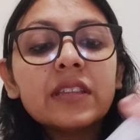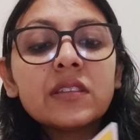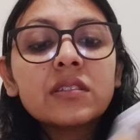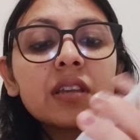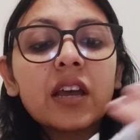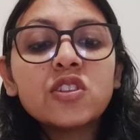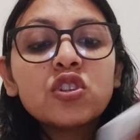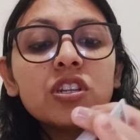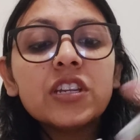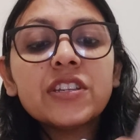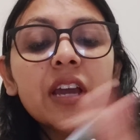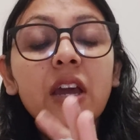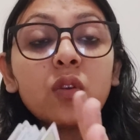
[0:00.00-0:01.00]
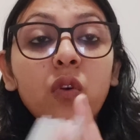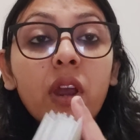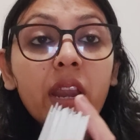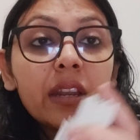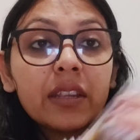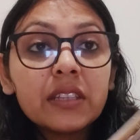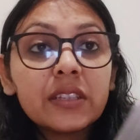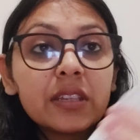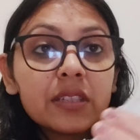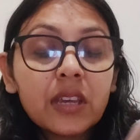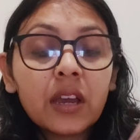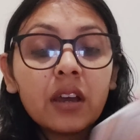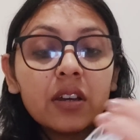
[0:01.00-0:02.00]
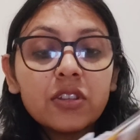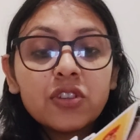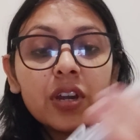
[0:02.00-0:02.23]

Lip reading: This is Anjali Tarot and this is a